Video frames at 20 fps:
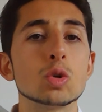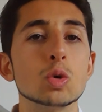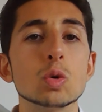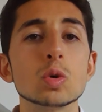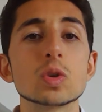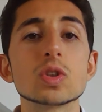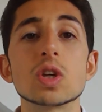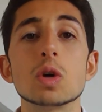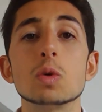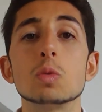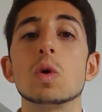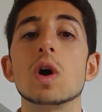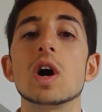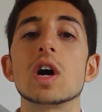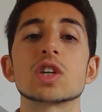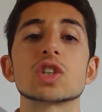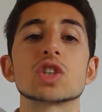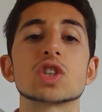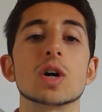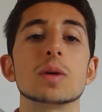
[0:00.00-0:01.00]
talks, and
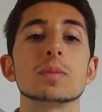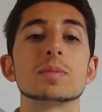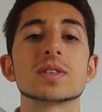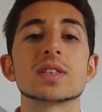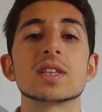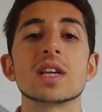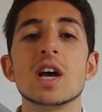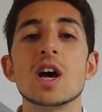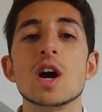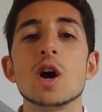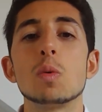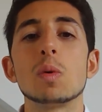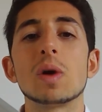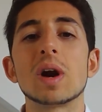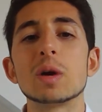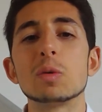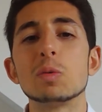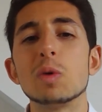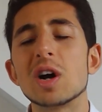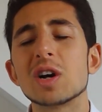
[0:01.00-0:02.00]
workshops
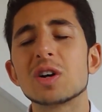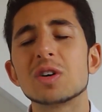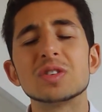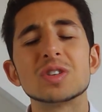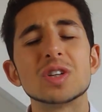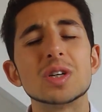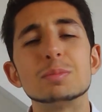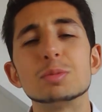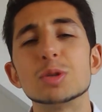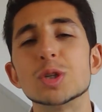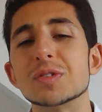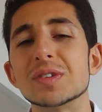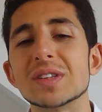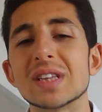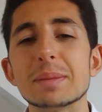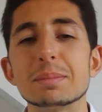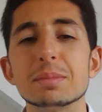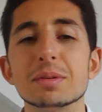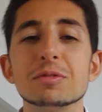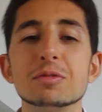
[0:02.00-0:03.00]
where I work on
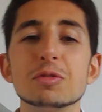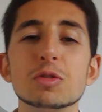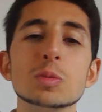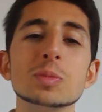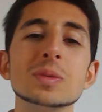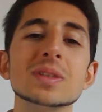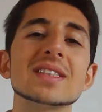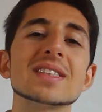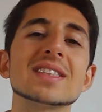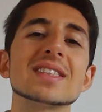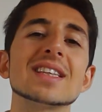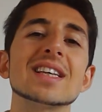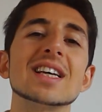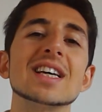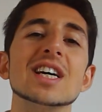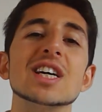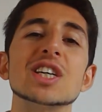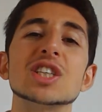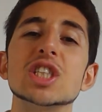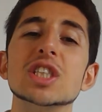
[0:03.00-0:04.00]
improving their performance,
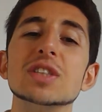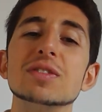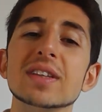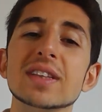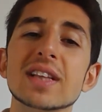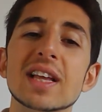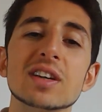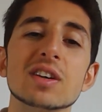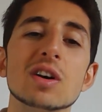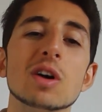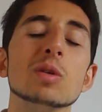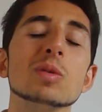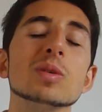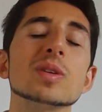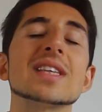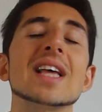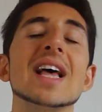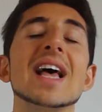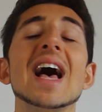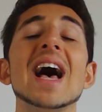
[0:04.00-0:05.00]
achieving their
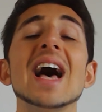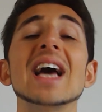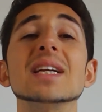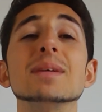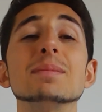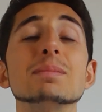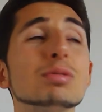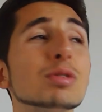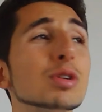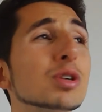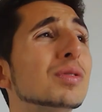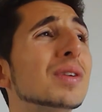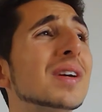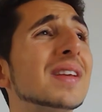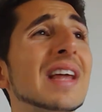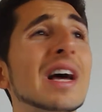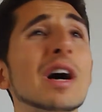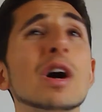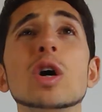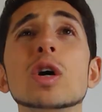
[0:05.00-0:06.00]
goals, and
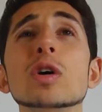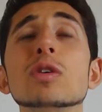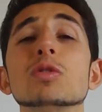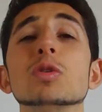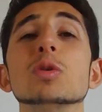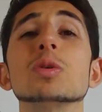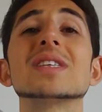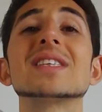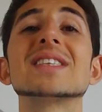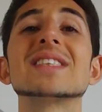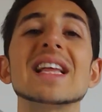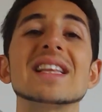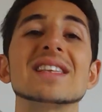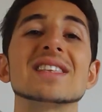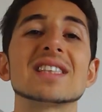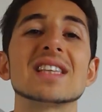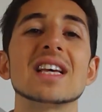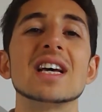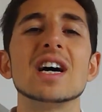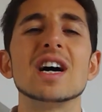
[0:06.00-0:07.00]
improving their overall
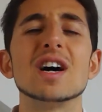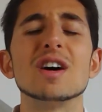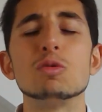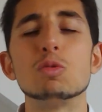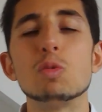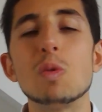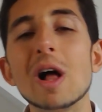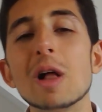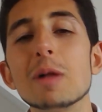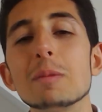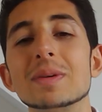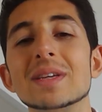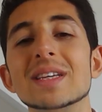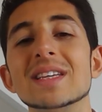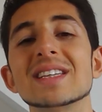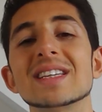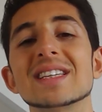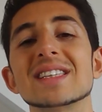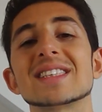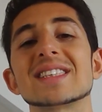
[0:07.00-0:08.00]
sense of well
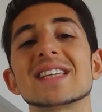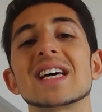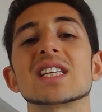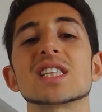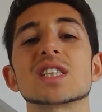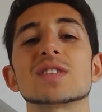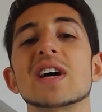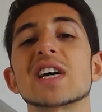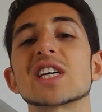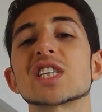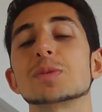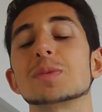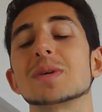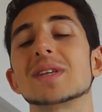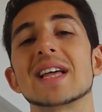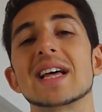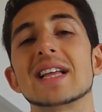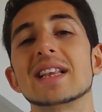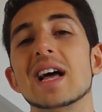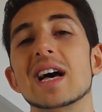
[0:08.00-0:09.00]
being and satisfaction
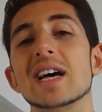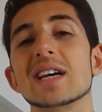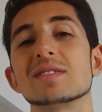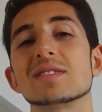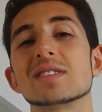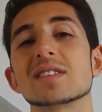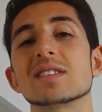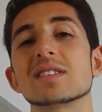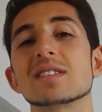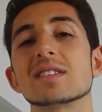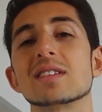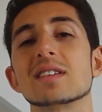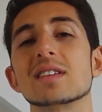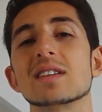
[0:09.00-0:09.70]
with their lives.